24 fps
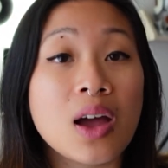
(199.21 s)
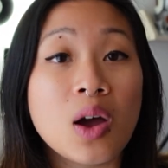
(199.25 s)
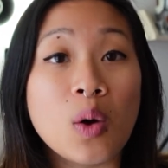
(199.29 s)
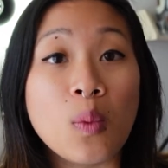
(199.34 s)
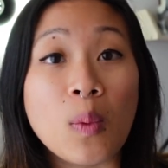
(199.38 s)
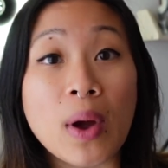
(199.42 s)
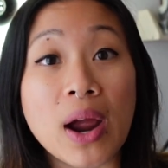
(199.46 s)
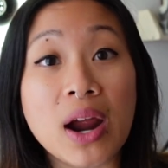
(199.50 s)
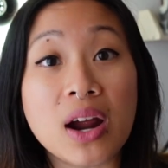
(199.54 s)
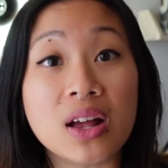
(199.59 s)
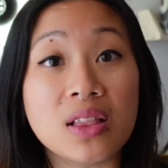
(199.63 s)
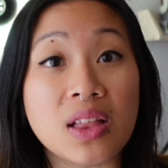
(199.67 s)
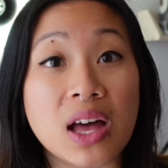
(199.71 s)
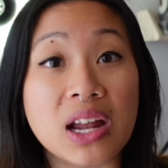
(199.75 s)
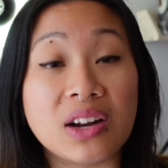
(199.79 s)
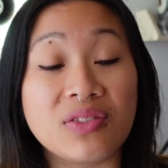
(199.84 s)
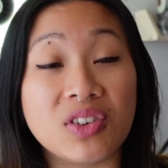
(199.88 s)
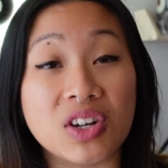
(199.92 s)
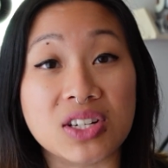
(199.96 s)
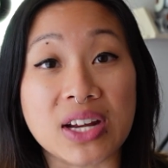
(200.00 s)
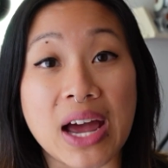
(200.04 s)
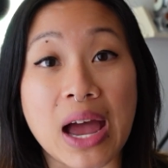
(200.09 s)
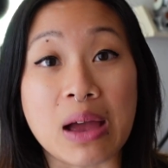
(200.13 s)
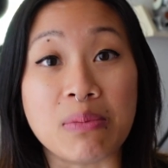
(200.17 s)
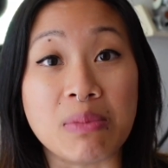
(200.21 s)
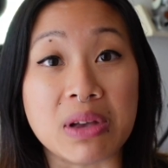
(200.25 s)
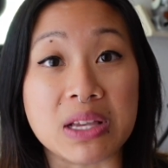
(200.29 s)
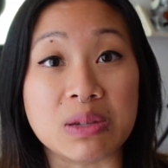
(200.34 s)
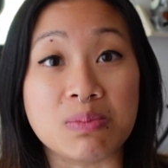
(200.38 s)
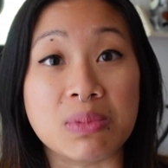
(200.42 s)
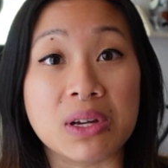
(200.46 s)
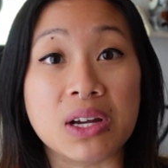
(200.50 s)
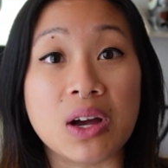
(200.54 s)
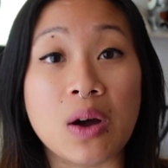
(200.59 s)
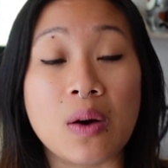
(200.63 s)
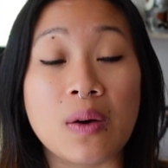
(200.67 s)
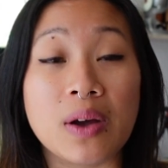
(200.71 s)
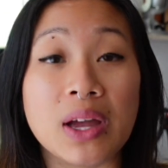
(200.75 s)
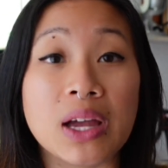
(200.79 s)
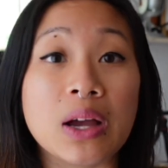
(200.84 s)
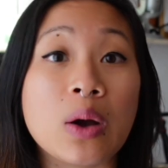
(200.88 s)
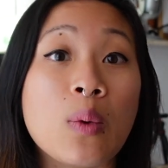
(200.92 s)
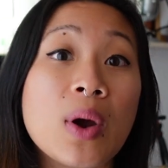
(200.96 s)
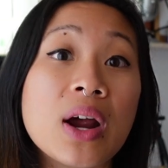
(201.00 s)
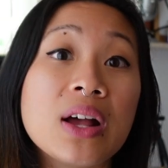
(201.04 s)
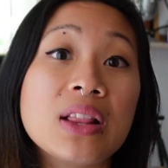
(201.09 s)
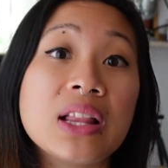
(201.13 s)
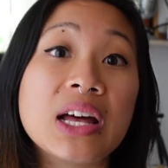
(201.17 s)
where a lot of your time has been going,
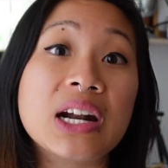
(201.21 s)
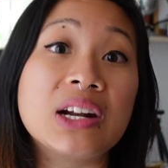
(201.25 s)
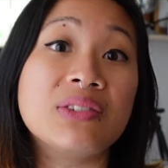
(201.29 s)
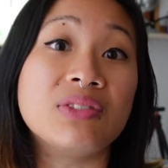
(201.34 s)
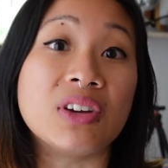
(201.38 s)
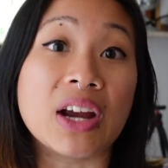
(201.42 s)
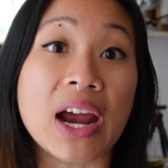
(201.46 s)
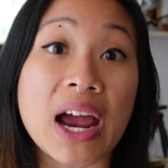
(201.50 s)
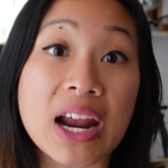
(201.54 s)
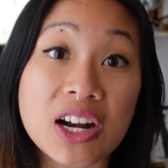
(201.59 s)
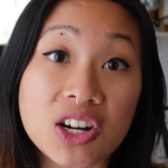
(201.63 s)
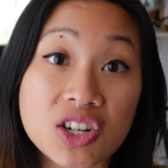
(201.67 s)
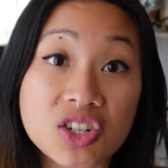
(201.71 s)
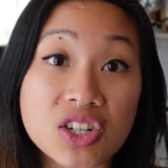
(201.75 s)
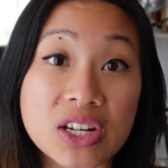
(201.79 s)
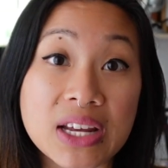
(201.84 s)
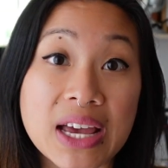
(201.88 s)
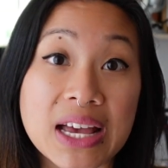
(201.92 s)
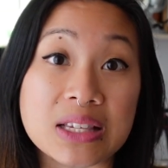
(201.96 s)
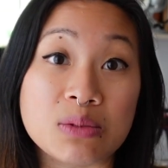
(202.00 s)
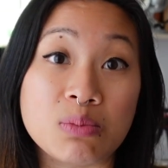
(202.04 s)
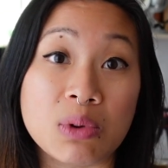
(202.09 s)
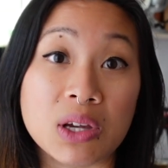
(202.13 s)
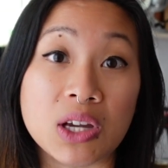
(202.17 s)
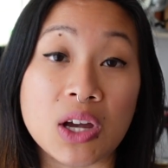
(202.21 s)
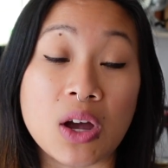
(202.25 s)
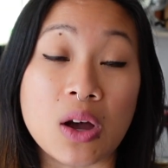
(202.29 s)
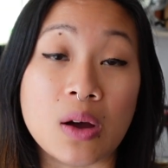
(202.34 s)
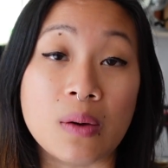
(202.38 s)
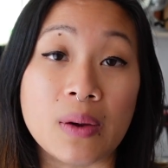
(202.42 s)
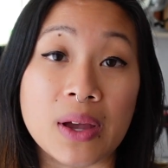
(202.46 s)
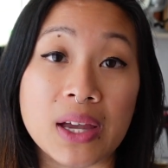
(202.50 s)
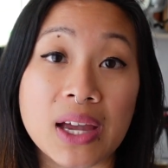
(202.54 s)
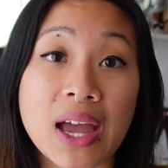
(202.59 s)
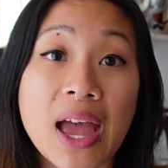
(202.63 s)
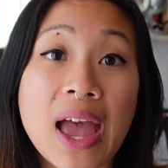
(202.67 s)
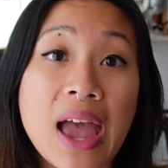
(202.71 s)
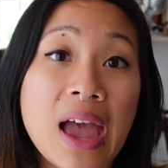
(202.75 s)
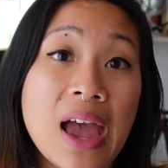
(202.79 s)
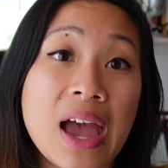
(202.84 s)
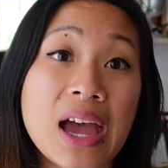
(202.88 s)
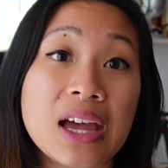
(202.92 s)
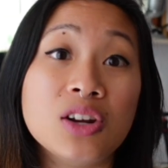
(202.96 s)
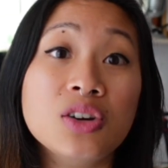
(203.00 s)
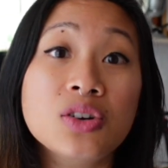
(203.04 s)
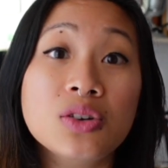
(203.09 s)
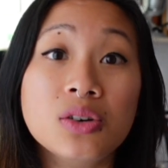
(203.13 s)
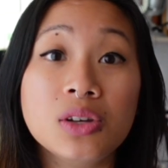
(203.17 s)
where a lot of your energy has been going,
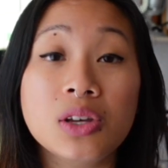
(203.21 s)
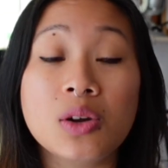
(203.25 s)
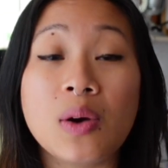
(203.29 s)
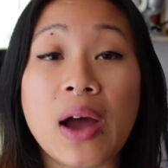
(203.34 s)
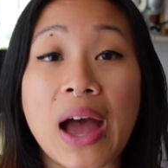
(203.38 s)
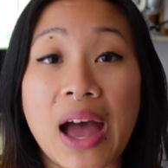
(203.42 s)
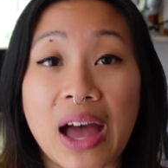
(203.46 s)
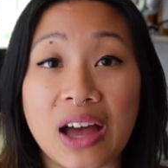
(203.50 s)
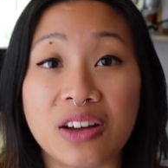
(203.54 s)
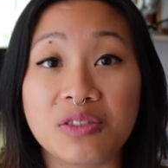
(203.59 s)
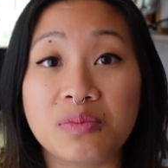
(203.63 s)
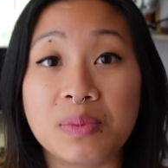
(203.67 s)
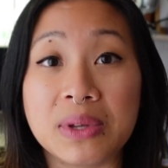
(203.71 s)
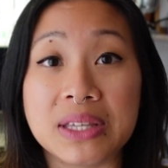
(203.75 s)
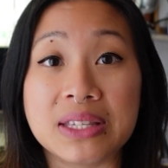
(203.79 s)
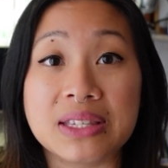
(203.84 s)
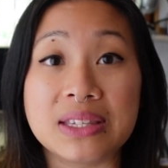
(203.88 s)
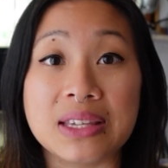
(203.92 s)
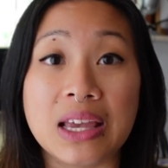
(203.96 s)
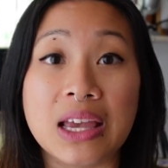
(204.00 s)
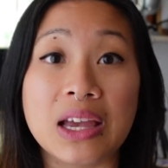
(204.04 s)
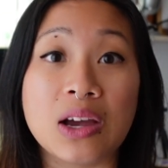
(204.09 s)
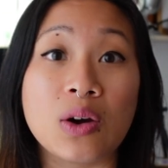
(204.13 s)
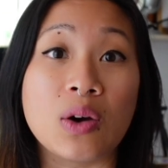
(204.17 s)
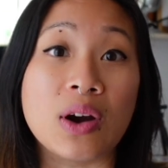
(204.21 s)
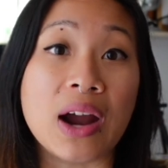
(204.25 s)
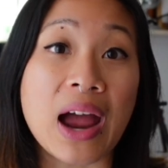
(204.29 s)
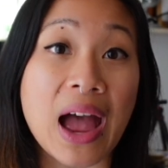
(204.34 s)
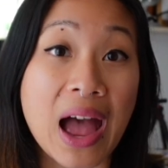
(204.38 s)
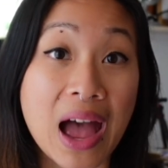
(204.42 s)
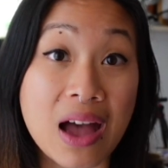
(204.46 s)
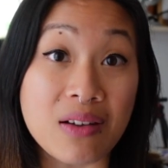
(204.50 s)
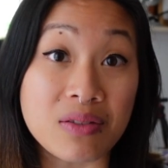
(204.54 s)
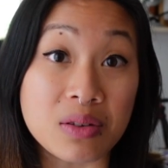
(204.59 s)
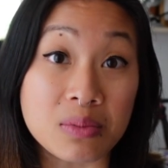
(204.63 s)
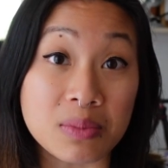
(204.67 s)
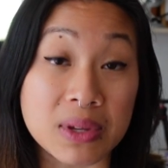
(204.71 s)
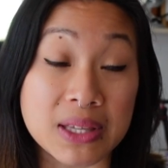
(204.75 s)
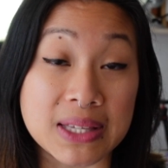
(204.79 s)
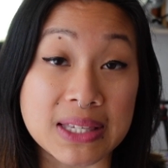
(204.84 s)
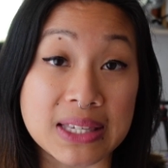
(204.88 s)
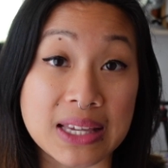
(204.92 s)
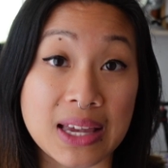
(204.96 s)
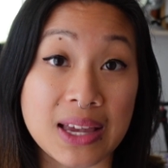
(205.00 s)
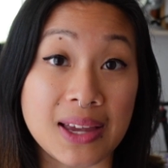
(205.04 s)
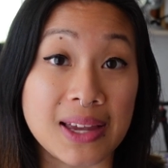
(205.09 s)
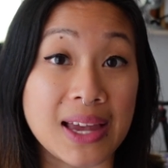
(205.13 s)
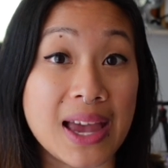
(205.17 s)
and who you have been seeing or haven't been
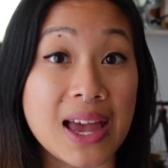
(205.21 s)
seeing.